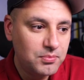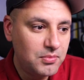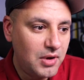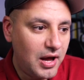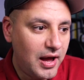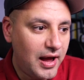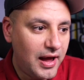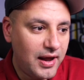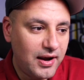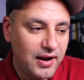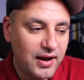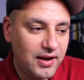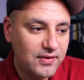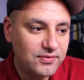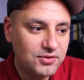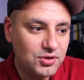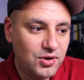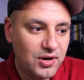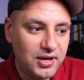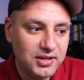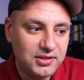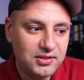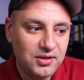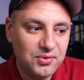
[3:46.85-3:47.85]
And I have no
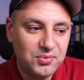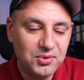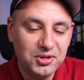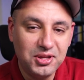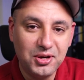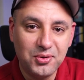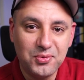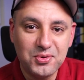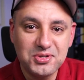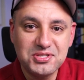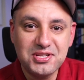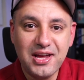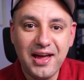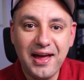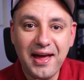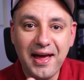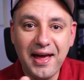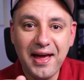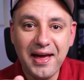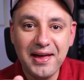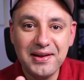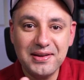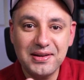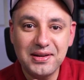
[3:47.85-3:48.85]
idea whether it was an
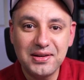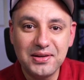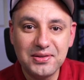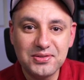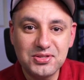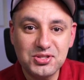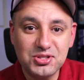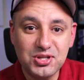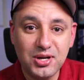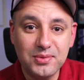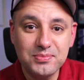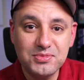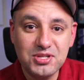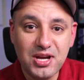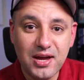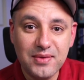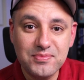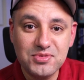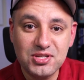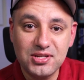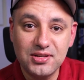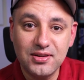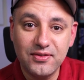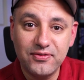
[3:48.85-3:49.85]
ad sometimes
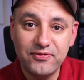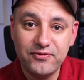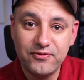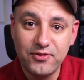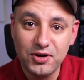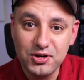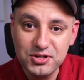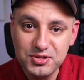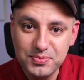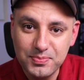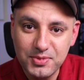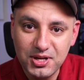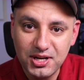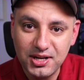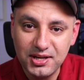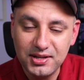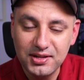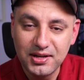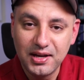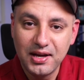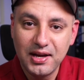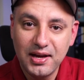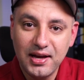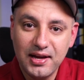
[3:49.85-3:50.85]
in the first minute
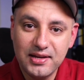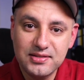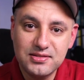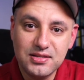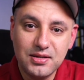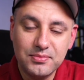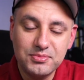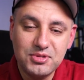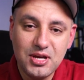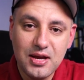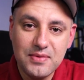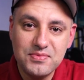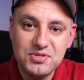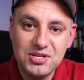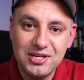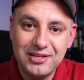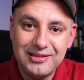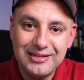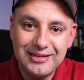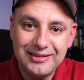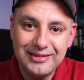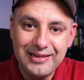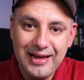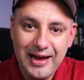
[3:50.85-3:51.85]
and sometimes in
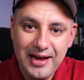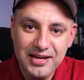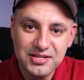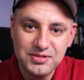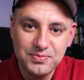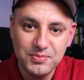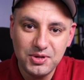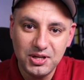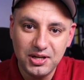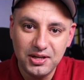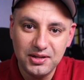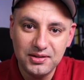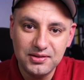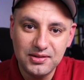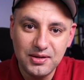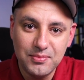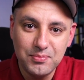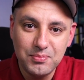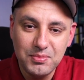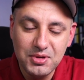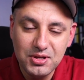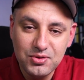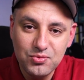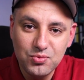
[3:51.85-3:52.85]
the last minute. The
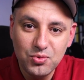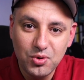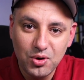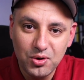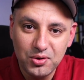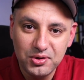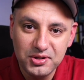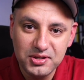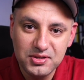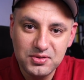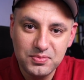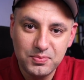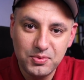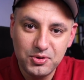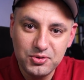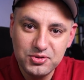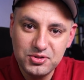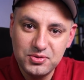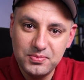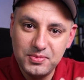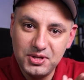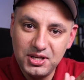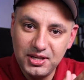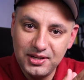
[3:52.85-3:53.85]
mid-roll is supposed
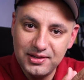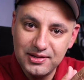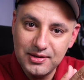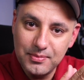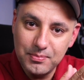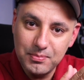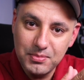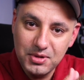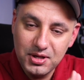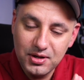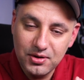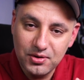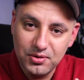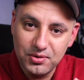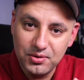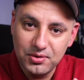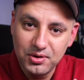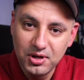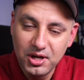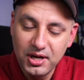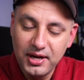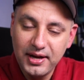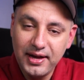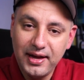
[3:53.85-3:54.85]
to be in the middle.
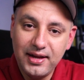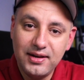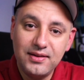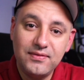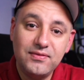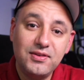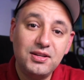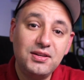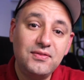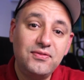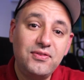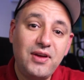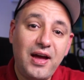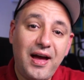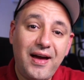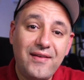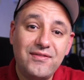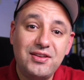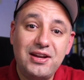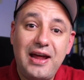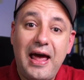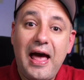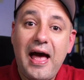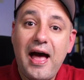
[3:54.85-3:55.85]
And even if you have
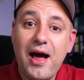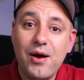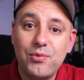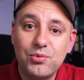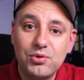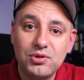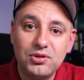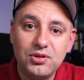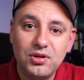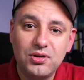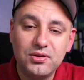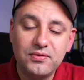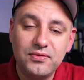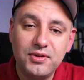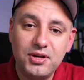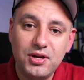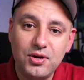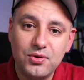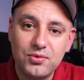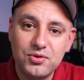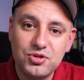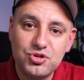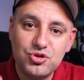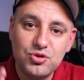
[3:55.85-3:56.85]
an hour-long
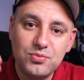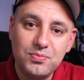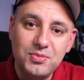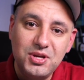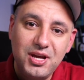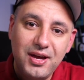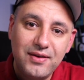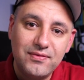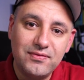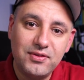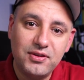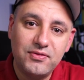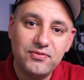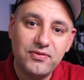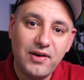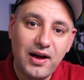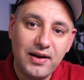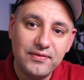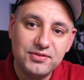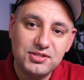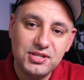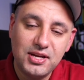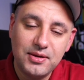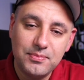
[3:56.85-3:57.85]
video, it should be every
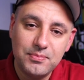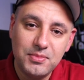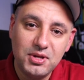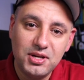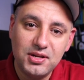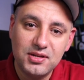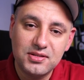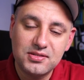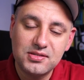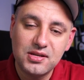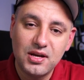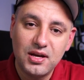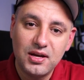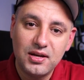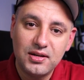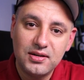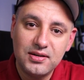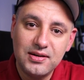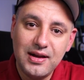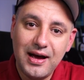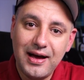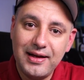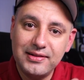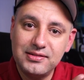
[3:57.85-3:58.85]
5-10 minutes,
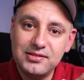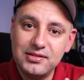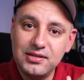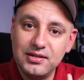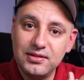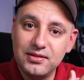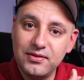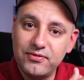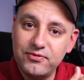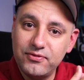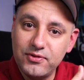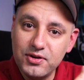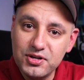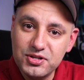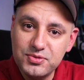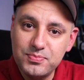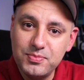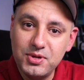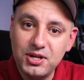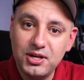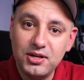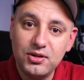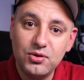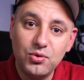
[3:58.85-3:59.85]
not in the first
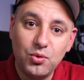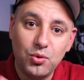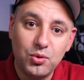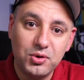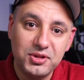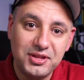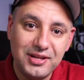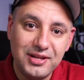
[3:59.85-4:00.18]
minute or the